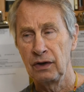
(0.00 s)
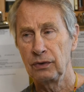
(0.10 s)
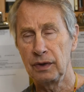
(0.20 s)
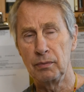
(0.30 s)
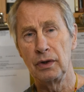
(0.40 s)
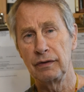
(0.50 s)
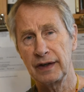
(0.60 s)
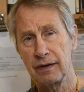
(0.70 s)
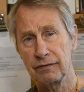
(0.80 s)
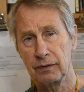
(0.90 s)
removing
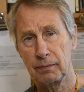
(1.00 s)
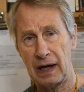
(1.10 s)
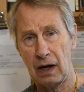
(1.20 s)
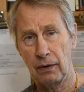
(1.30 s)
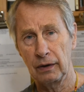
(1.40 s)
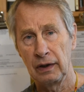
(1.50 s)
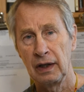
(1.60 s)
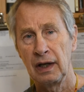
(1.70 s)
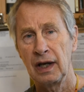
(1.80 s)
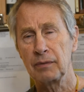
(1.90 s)
him from power,
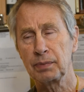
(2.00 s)
and